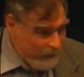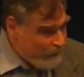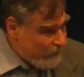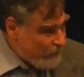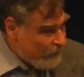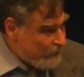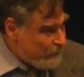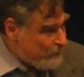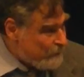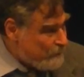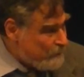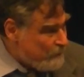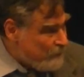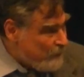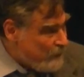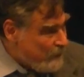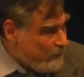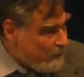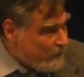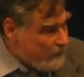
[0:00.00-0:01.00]
Right.
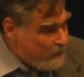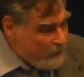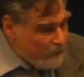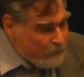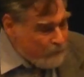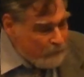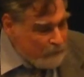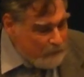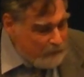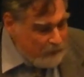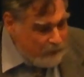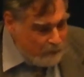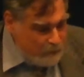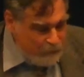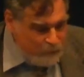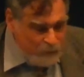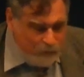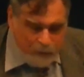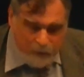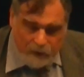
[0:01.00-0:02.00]

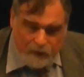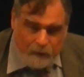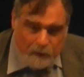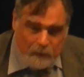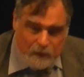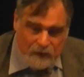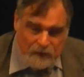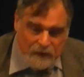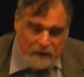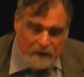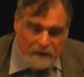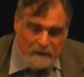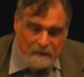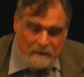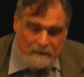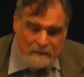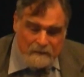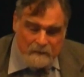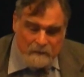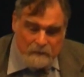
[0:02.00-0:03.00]
Therefore, there was a
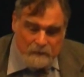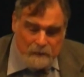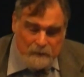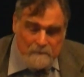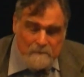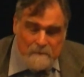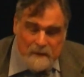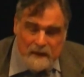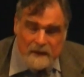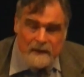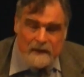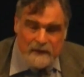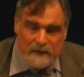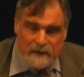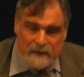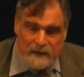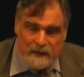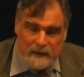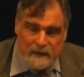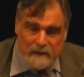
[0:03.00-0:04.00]

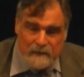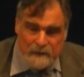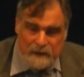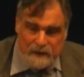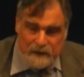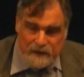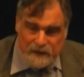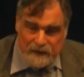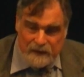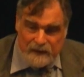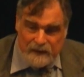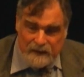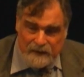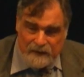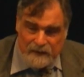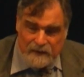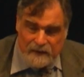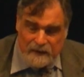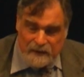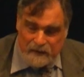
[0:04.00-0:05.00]
tremendous increase in
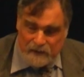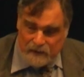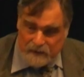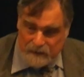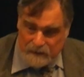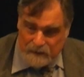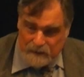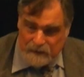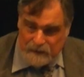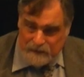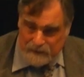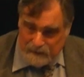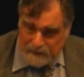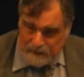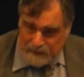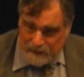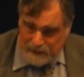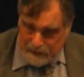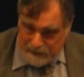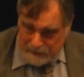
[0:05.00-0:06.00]
these initiatives
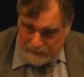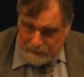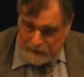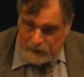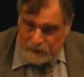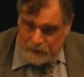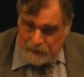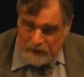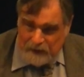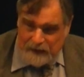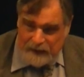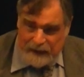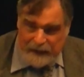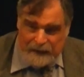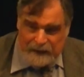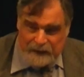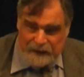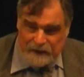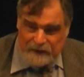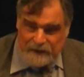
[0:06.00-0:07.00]
between the
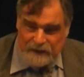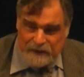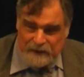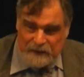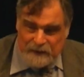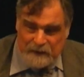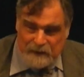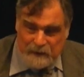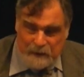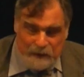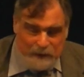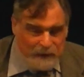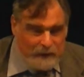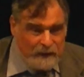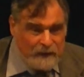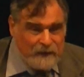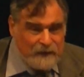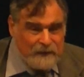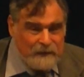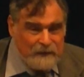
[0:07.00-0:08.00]
Anglicans and the
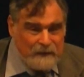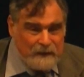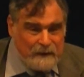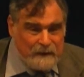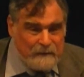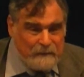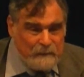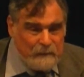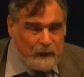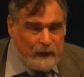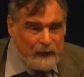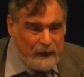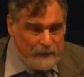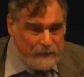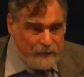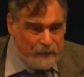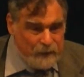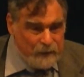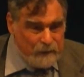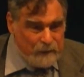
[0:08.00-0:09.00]
Orthodox right
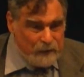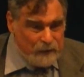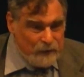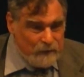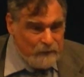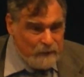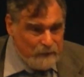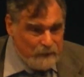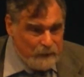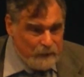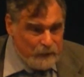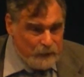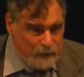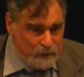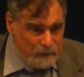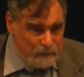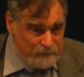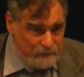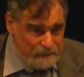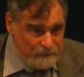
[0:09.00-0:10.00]
after the Russian Revolution.